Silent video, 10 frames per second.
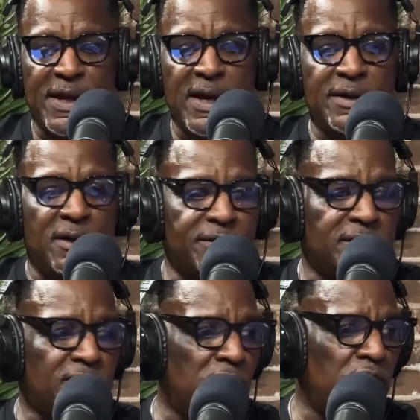then the
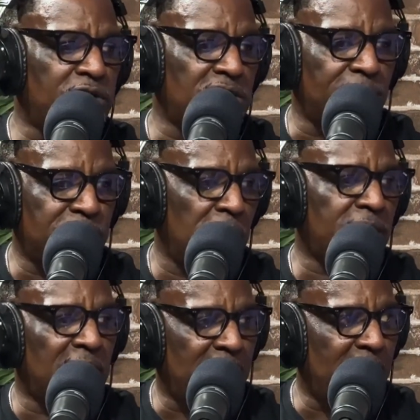school system took
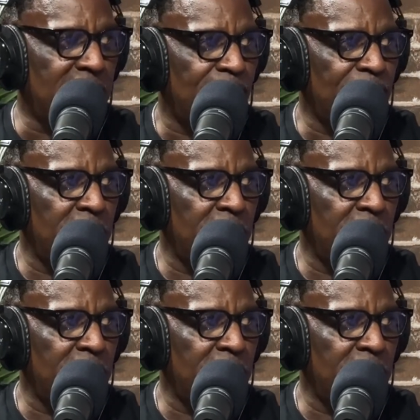the land.